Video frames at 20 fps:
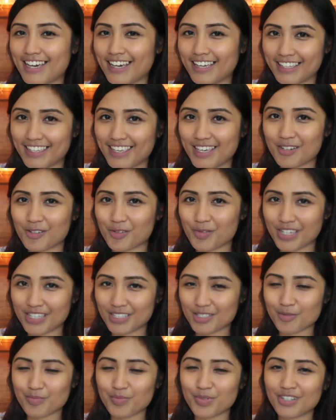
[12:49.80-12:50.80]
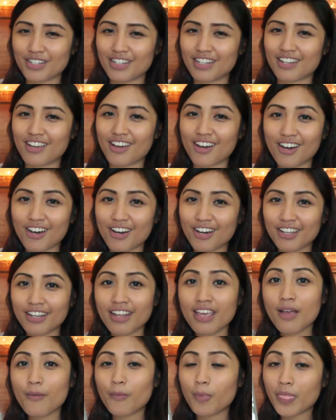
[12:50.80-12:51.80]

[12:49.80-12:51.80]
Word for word: I can't wait to put it on